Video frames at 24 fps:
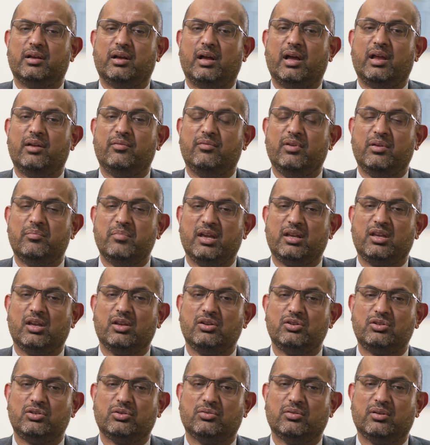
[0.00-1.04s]
and we're
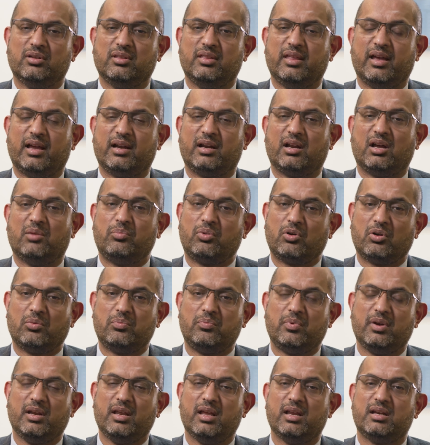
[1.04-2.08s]
making sure that
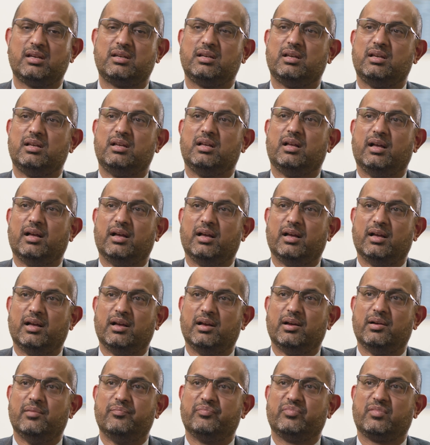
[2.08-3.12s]
appropriate
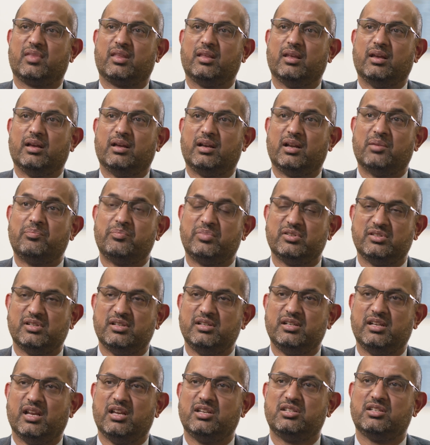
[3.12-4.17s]
uh,
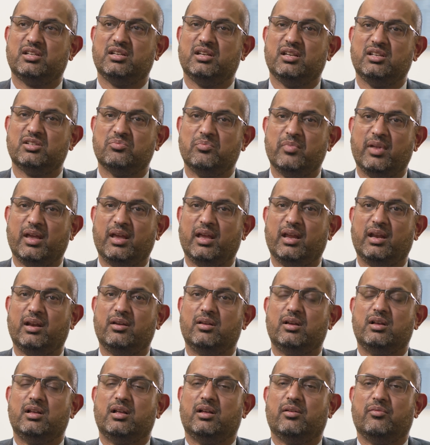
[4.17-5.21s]
representation is made,
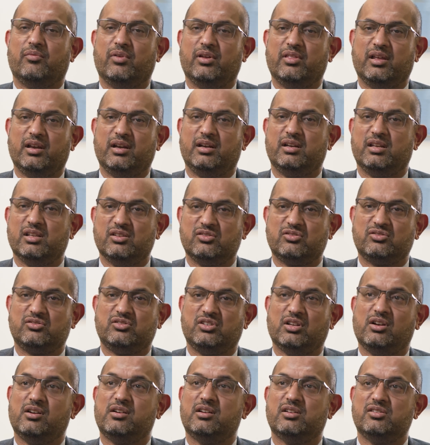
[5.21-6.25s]
whether it is
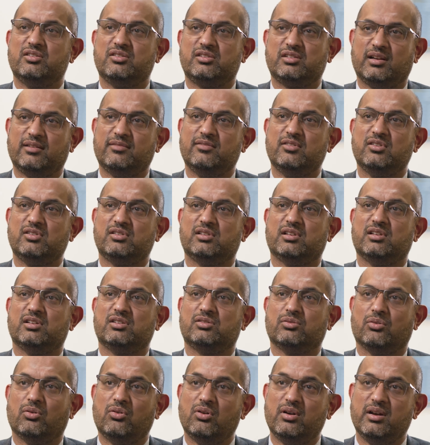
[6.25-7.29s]
children's services,
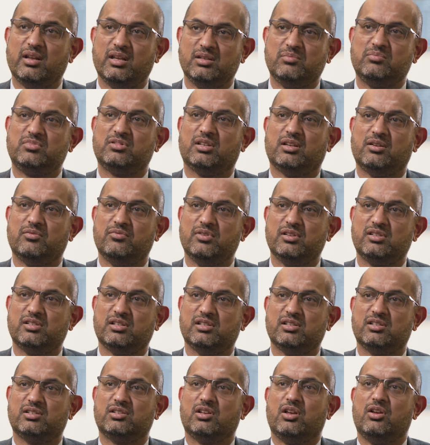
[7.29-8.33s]
old age
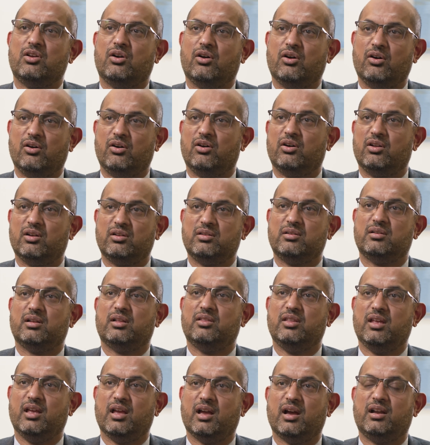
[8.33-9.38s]
services, or
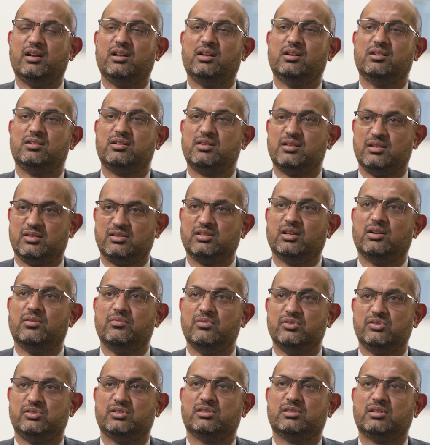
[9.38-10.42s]
the adult
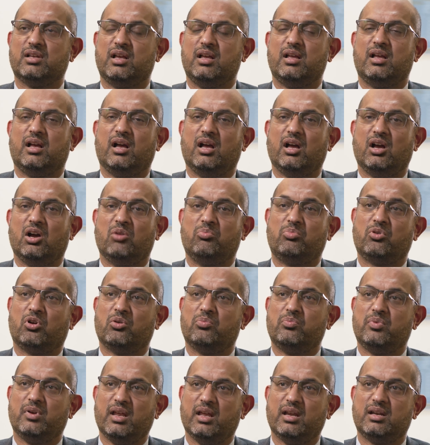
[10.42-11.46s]
services. Uh,
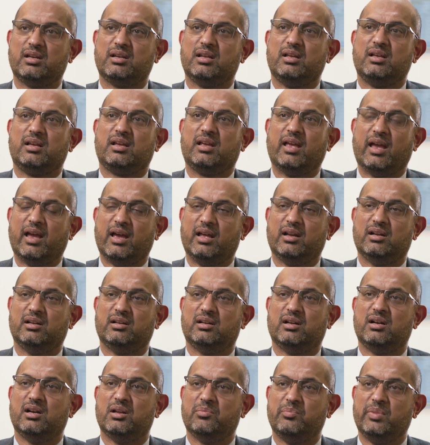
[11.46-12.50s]
appropriate carer
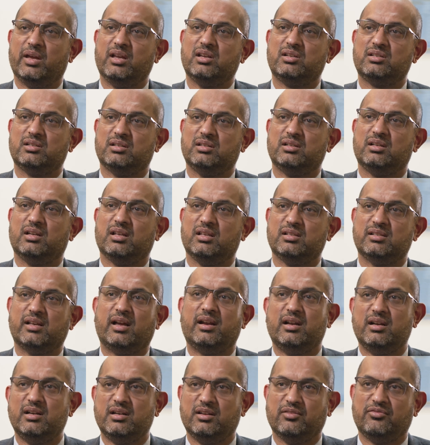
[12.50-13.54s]
and the patient is
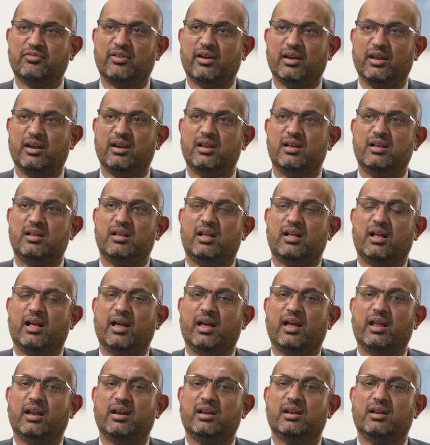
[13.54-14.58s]
identified,
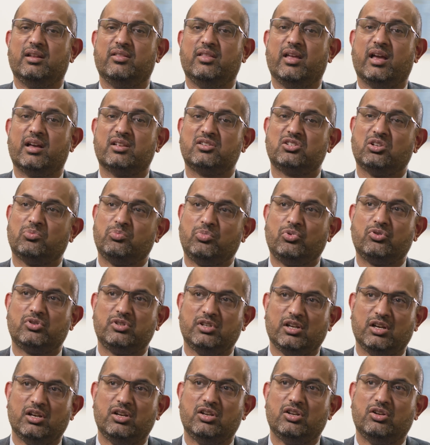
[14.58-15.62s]
and they are
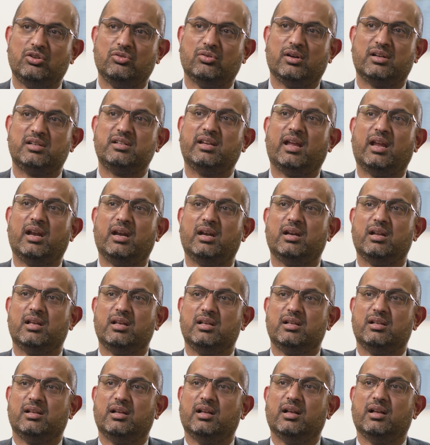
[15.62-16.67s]
supported to attend
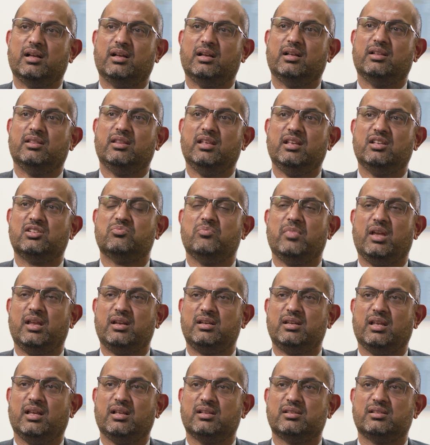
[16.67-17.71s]
uh, these
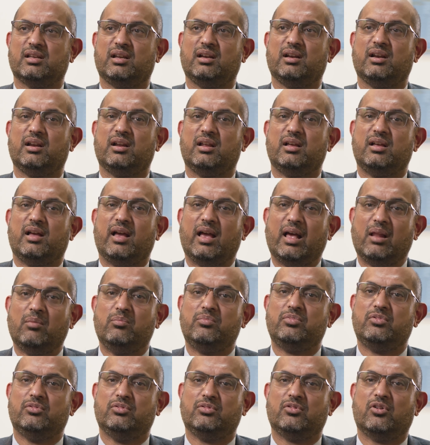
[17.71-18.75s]
meetings and help
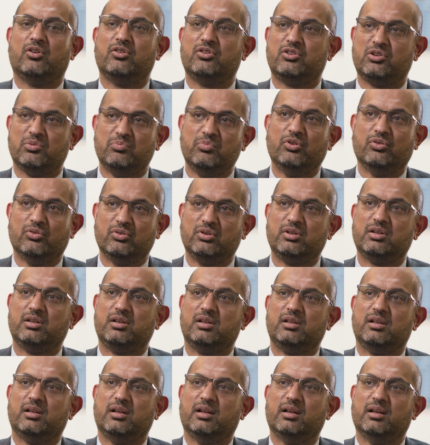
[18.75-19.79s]
to contribute
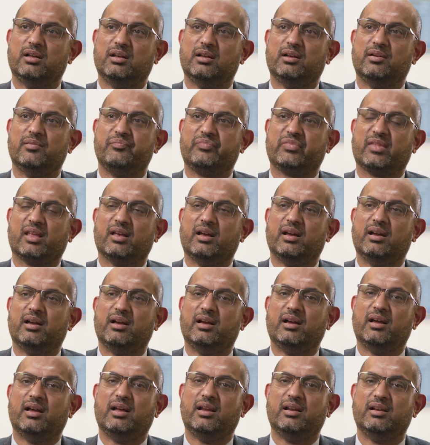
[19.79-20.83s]
um, uh,
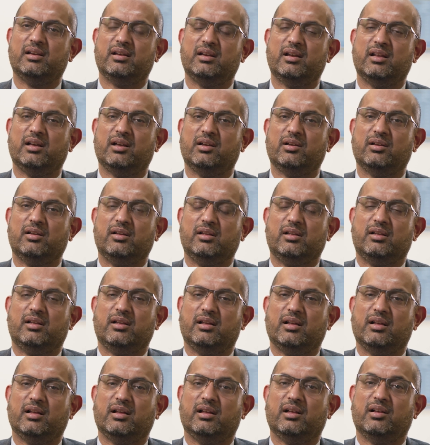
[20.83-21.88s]
and uh,
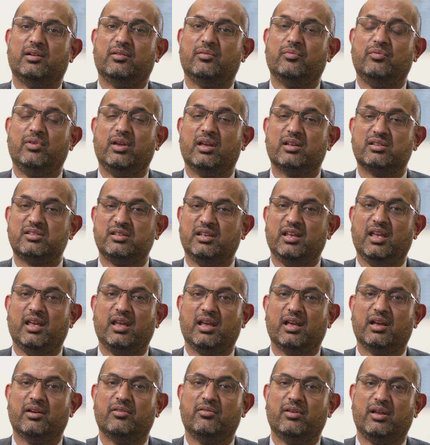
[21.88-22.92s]
uh, we are
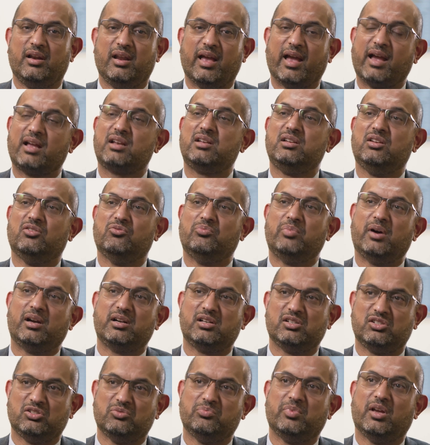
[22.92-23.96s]
seeing a very active
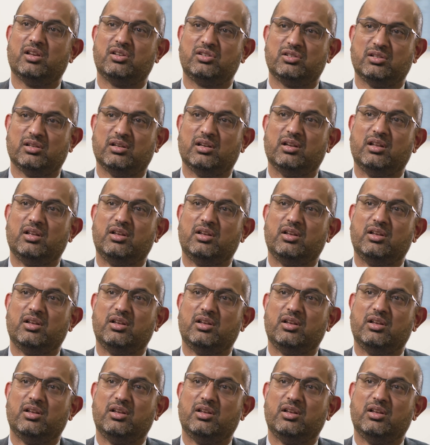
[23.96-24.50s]
participation.